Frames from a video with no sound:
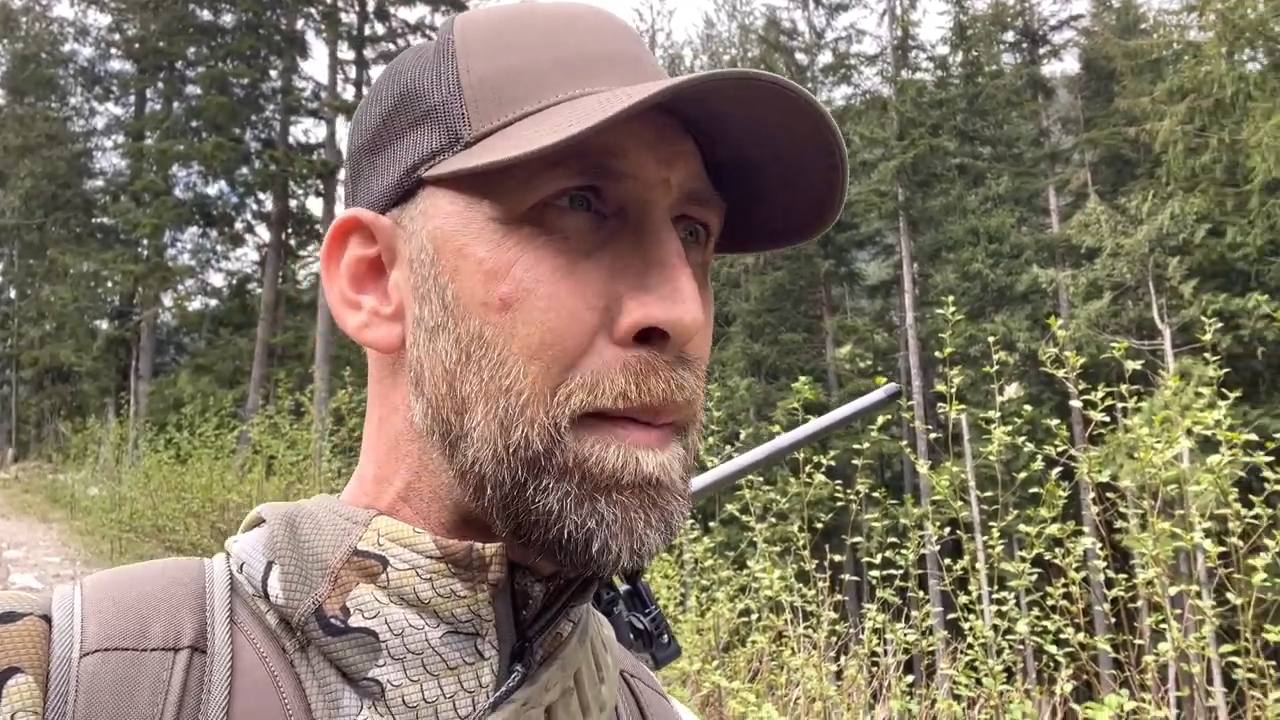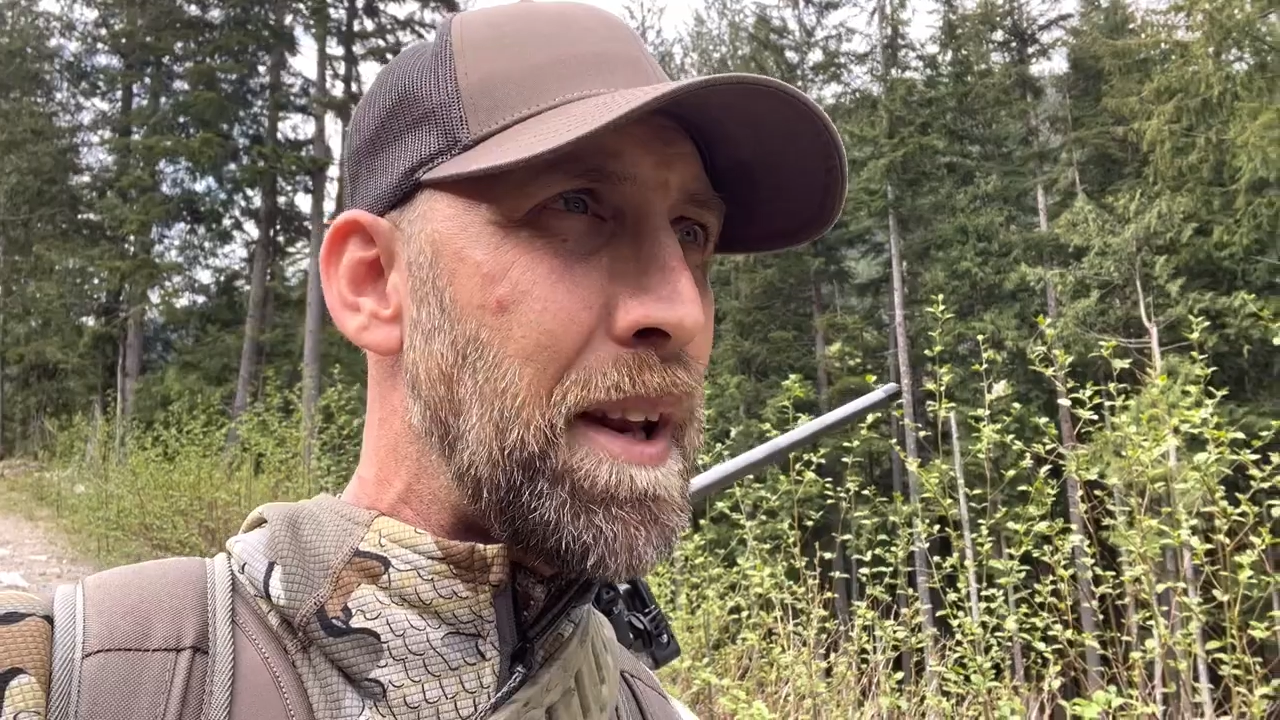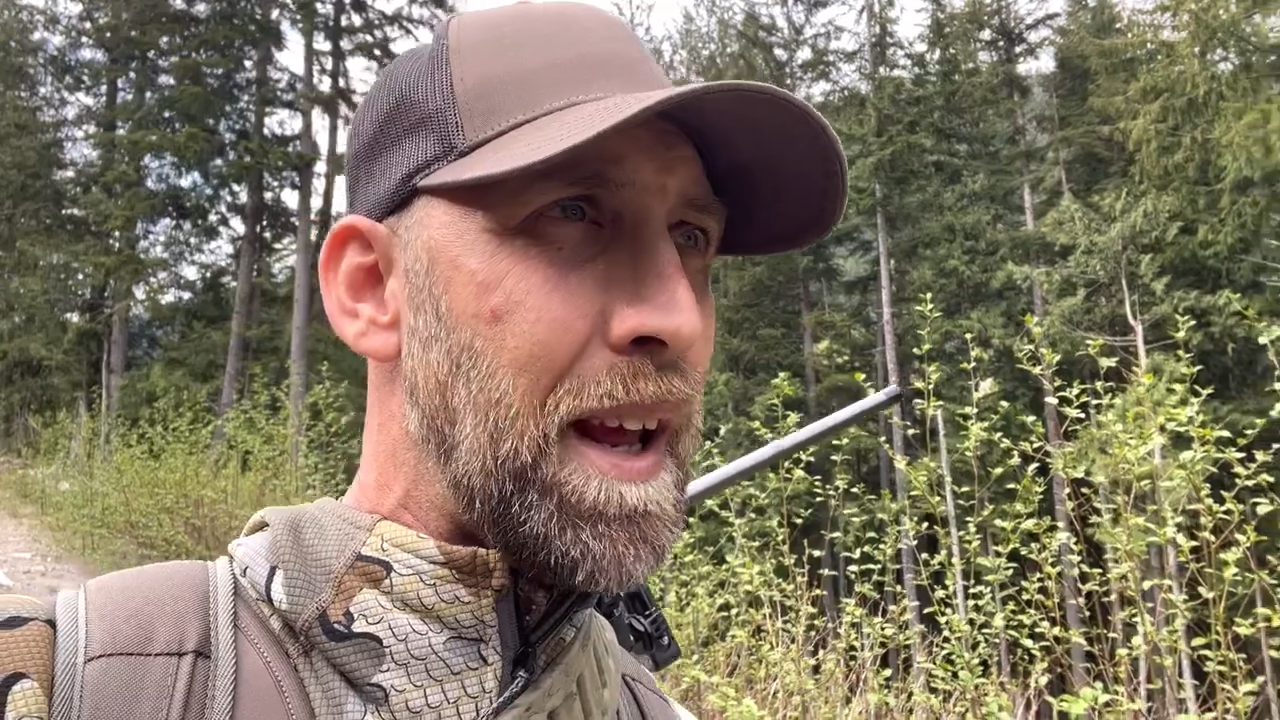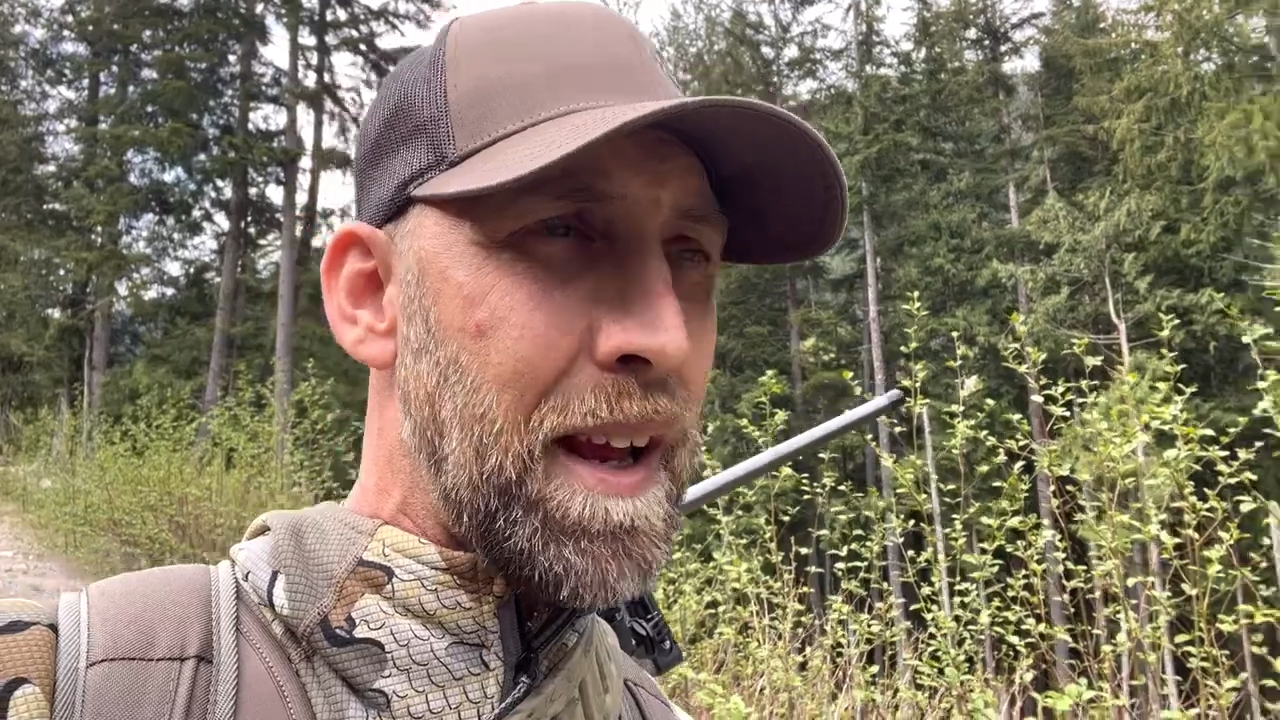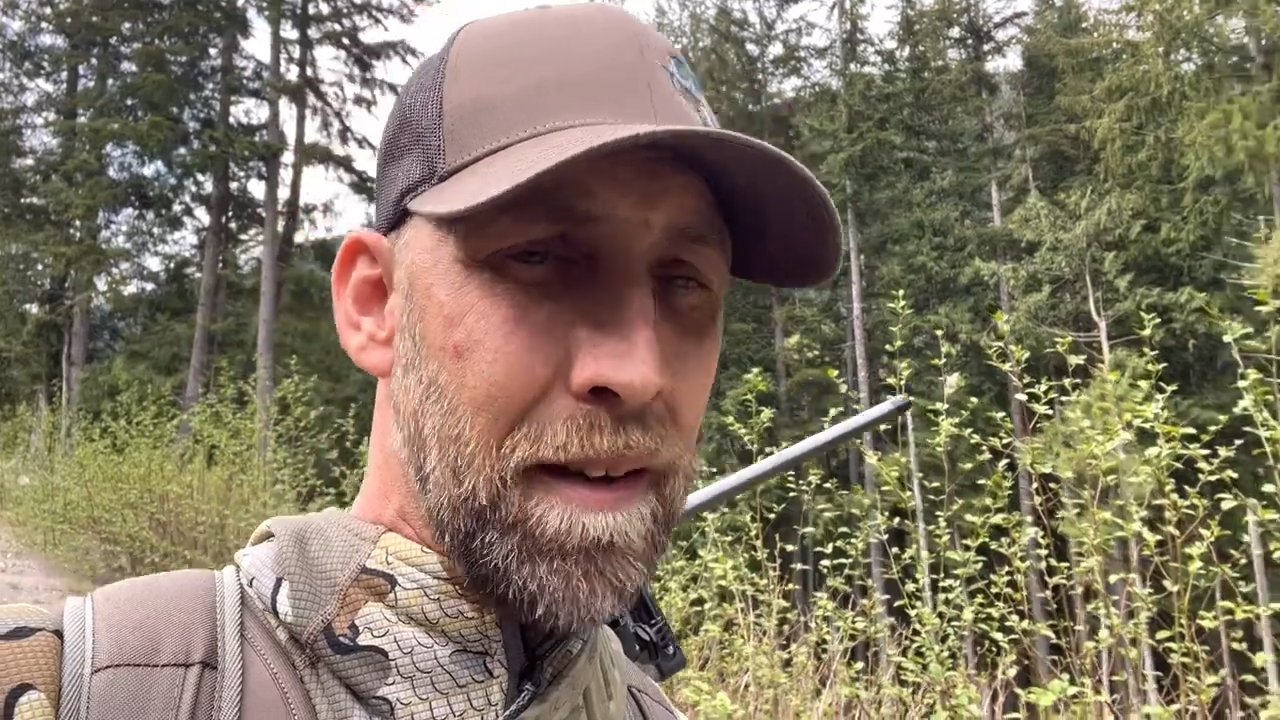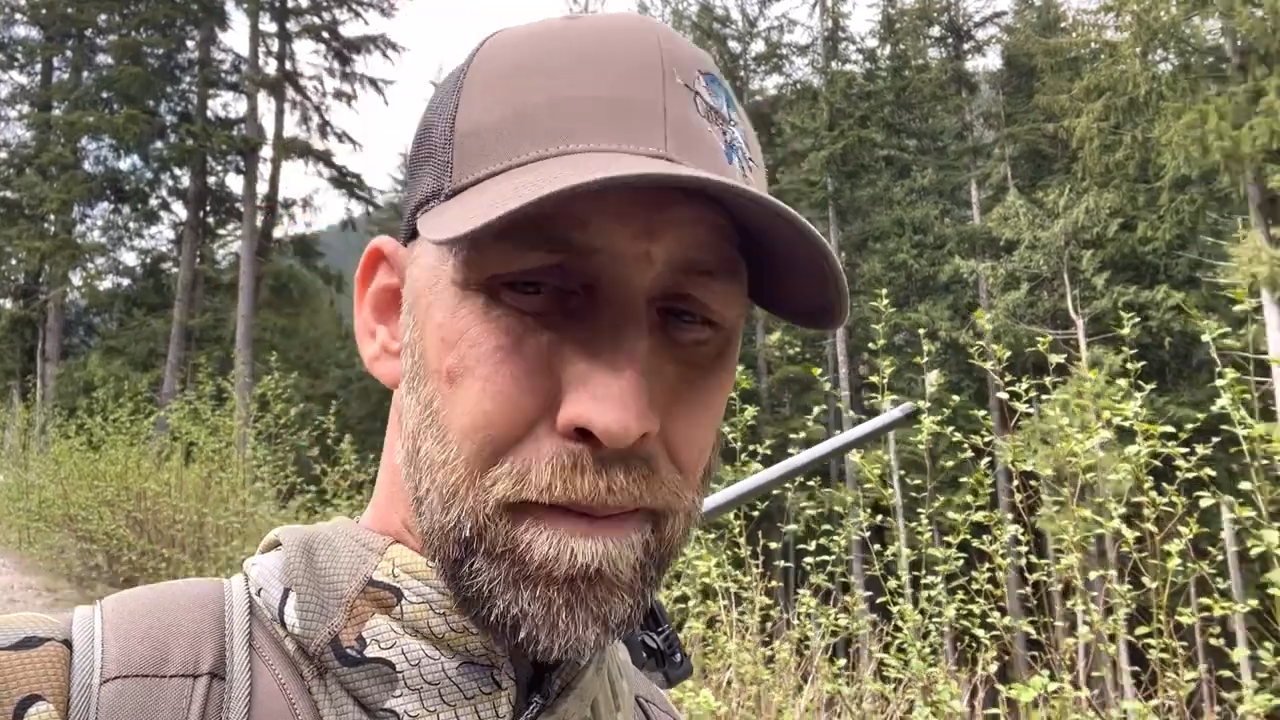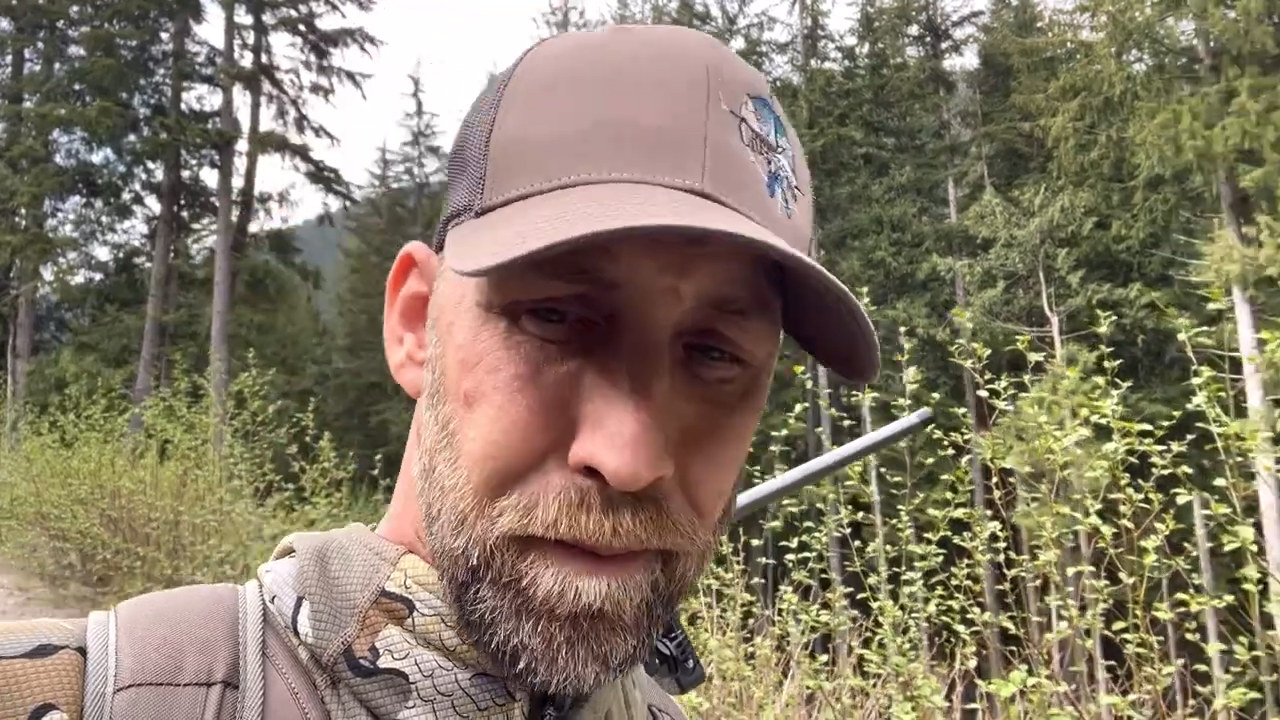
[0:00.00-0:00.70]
of day,